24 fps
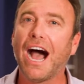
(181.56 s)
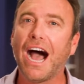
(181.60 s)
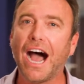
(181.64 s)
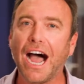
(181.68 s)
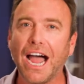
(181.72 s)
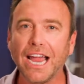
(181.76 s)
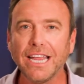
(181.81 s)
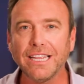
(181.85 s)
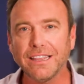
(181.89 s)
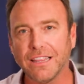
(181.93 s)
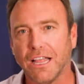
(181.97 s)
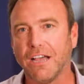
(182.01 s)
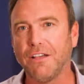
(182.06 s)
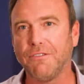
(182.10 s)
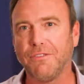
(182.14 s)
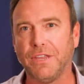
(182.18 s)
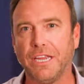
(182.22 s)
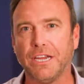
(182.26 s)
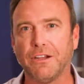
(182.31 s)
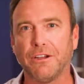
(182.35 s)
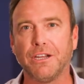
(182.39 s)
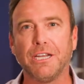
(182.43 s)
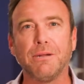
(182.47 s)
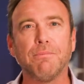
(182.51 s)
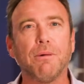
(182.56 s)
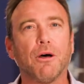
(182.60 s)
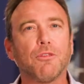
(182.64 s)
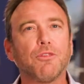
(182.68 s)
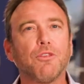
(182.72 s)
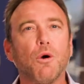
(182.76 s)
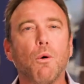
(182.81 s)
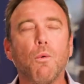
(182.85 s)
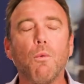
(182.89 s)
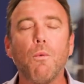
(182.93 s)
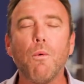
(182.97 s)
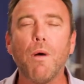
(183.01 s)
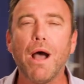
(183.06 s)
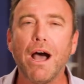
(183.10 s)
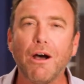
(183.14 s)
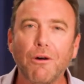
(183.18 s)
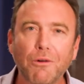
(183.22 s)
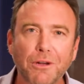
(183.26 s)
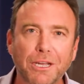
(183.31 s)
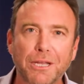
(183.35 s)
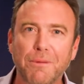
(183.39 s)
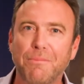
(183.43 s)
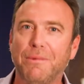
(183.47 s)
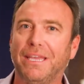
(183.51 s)
I love hearing about the
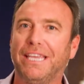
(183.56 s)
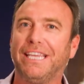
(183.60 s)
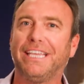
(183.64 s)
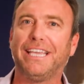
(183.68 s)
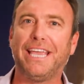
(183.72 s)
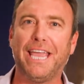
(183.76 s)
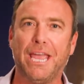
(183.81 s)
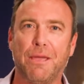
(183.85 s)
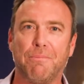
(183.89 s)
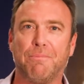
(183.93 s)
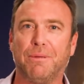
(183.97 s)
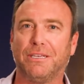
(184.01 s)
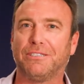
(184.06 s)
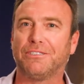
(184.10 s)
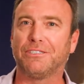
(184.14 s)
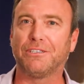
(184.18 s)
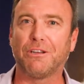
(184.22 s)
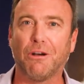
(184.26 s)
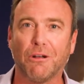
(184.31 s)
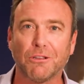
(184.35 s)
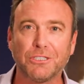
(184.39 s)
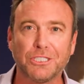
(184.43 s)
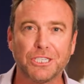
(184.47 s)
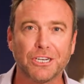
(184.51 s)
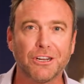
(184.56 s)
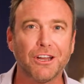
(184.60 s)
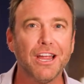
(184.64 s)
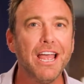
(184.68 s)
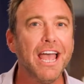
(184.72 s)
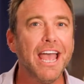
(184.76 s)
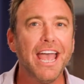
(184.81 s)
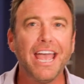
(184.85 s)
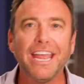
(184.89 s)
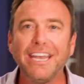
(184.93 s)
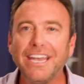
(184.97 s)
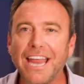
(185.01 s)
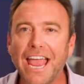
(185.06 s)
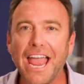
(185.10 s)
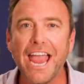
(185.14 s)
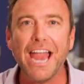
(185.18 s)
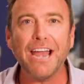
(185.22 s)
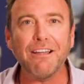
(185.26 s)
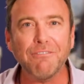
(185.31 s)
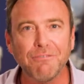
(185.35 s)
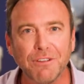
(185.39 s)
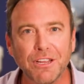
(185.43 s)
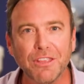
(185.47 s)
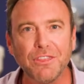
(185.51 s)
welcoming campus culture and
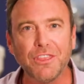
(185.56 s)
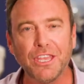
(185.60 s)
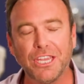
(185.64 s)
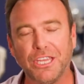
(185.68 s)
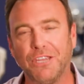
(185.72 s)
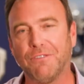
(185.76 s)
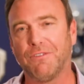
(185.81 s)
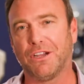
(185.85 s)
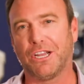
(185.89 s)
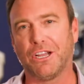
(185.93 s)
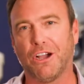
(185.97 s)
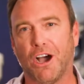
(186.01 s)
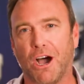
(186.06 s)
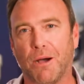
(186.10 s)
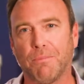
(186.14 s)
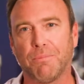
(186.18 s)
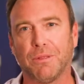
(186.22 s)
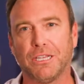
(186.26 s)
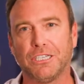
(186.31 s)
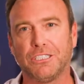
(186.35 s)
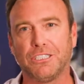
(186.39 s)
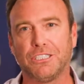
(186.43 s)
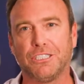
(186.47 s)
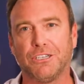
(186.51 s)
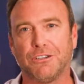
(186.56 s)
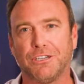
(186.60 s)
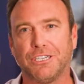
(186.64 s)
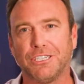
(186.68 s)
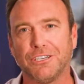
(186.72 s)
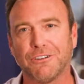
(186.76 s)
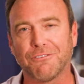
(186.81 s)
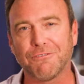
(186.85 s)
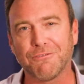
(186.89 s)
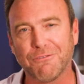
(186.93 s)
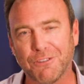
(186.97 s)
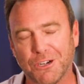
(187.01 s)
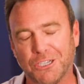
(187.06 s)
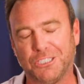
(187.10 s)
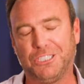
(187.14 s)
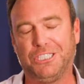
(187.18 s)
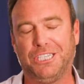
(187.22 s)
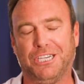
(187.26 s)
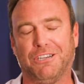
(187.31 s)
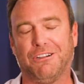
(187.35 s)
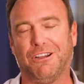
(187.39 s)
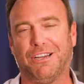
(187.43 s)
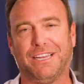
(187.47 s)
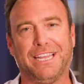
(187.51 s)
everything you've accomplished during your
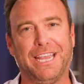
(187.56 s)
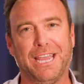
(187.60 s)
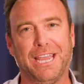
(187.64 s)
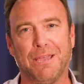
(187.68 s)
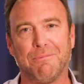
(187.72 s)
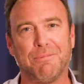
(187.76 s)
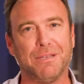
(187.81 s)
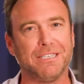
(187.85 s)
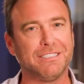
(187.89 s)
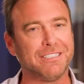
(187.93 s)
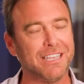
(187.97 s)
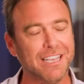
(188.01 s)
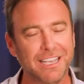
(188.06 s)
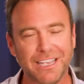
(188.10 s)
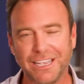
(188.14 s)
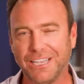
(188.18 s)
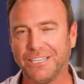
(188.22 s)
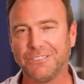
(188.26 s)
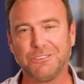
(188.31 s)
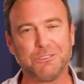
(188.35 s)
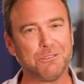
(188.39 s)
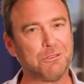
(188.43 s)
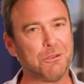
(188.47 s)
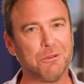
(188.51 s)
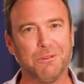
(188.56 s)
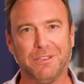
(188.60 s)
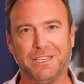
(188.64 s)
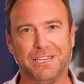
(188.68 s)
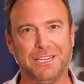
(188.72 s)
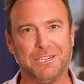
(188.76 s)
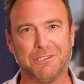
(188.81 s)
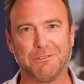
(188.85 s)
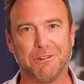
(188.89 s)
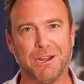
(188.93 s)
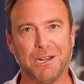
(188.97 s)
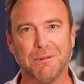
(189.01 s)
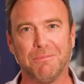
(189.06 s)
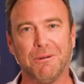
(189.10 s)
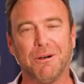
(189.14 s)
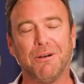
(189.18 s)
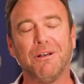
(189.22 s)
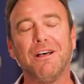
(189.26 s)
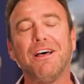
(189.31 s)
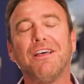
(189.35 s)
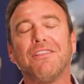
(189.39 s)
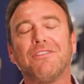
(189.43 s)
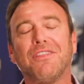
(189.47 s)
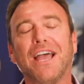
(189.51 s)
first year on campus. It's truly
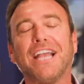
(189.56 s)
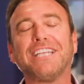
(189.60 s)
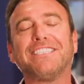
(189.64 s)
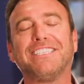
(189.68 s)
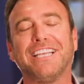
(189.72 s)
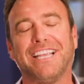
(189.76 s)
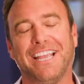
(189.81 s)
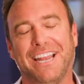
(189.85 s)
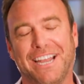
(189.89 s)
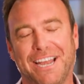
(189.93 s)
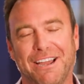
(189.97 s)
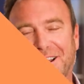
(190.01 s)
incredible. Thanks again,